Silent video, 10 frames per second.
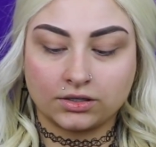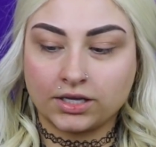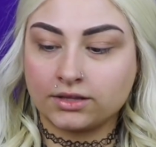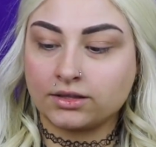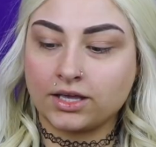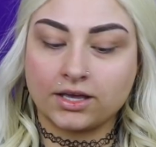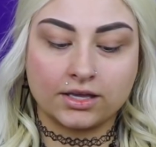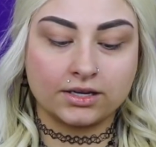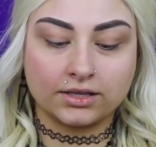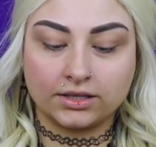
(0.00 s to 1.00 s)
And
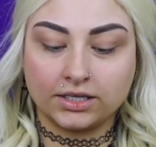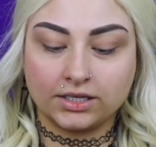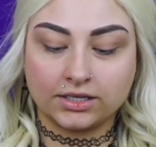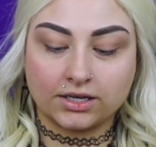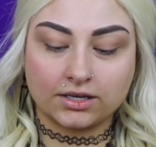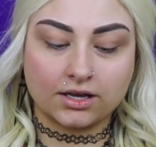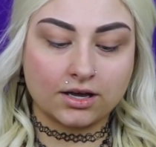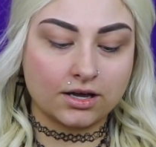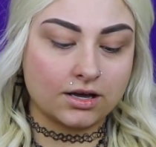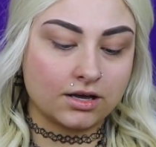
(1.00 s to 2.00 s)
then the
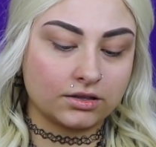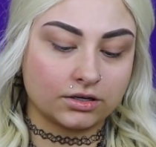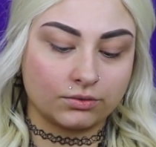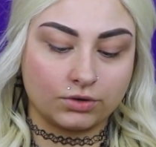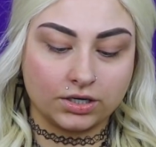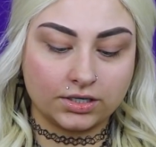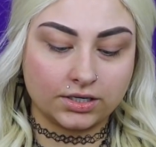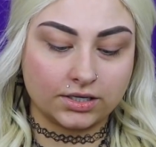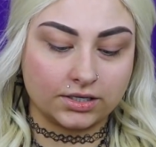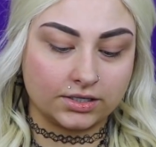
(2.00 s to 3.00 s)
other
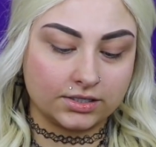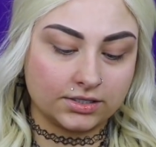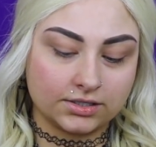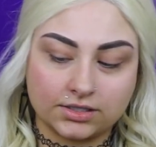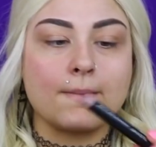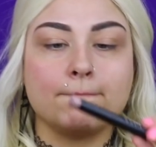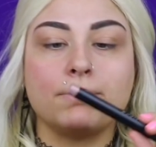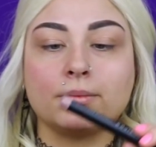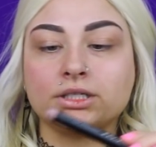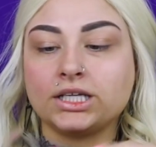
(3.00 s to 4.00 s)
one is
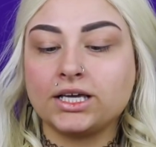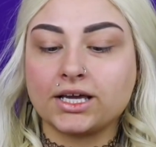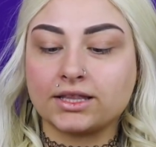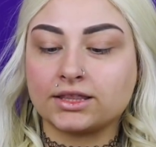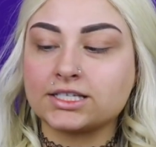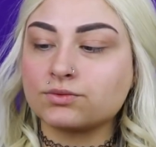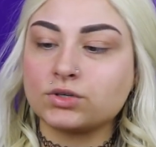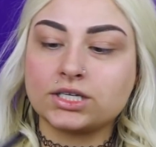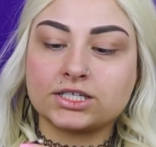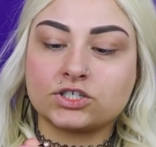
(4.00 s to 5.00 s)
Bubbly, and this
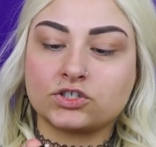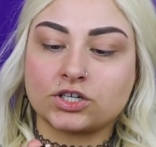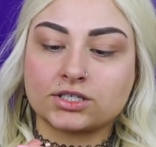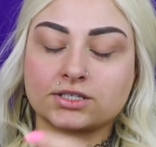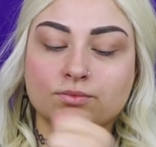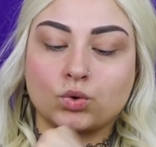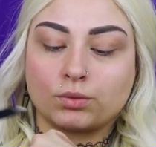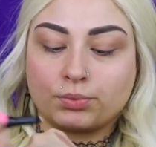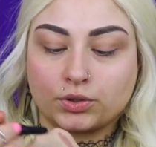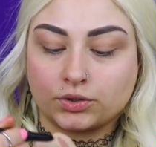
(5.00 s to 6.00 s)
one is just
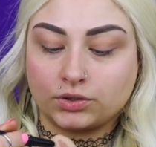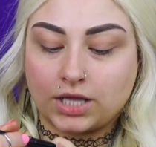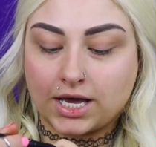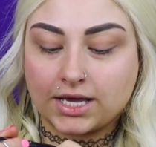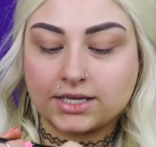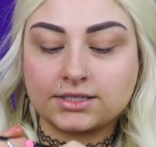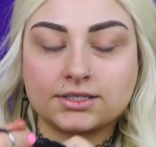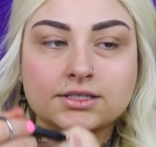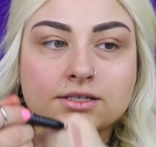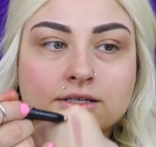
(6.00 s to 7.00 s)
more
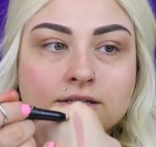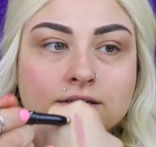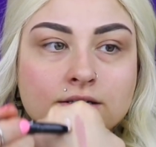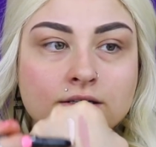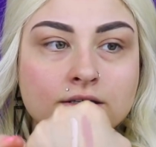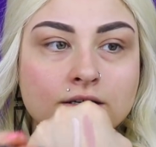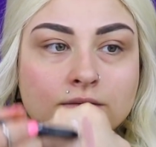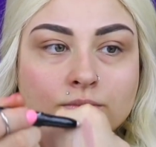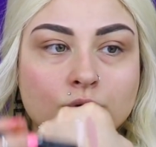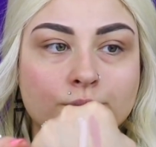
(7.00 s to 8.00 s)
pearlized, a
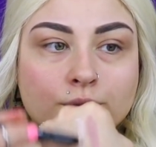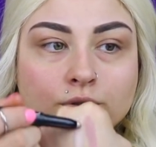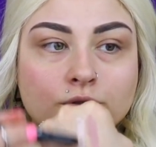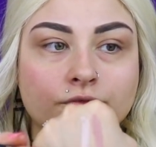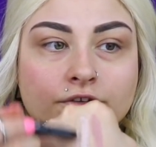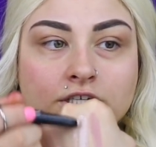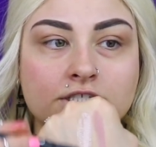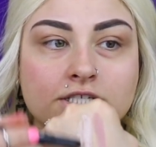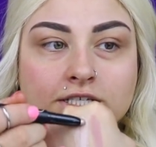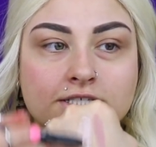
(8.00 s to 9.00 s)
more pearl
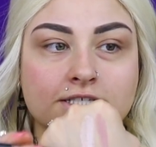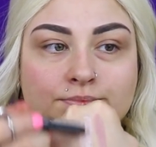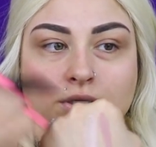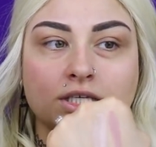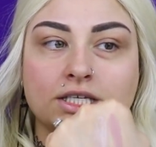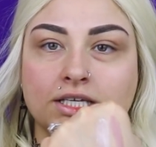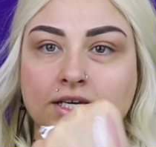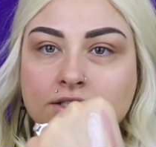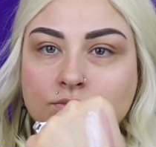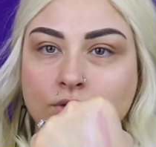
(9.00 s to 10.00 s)
finish, and this is pinky
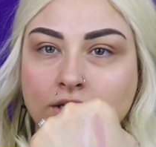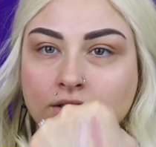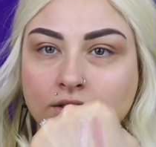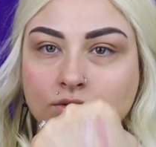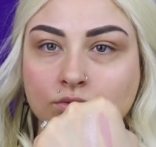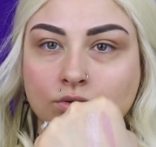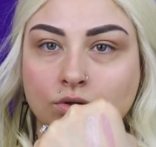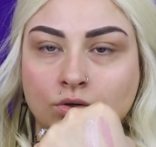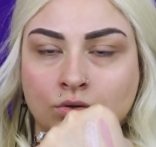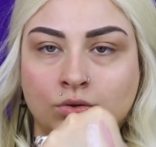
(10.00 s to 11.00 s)
as well. Ooh,
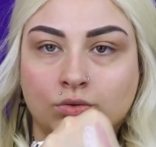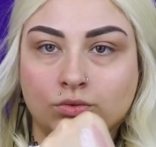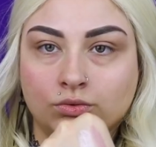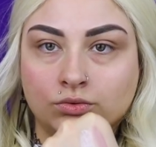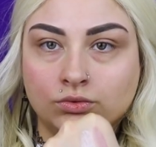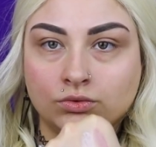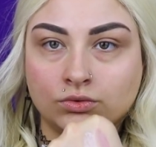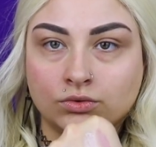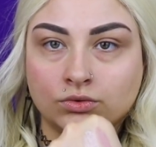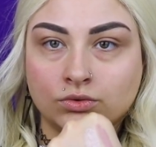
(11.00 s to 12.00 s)
oh,
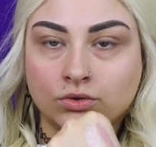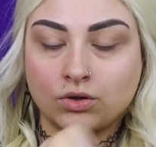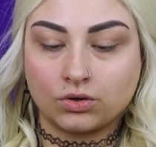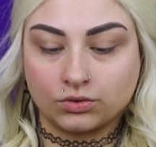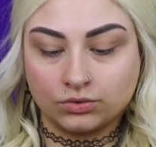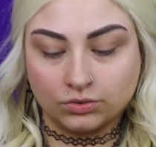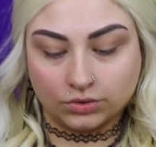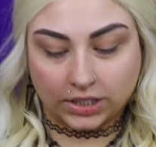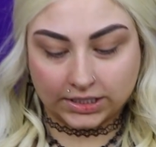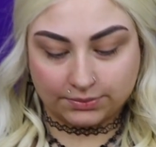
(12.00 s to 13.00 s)
ooh,
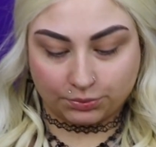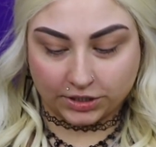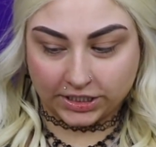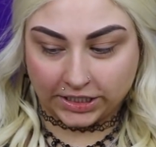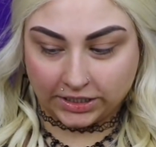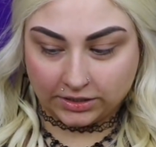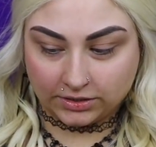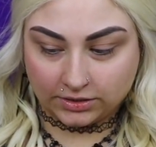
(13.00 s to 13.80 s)
that's pretty.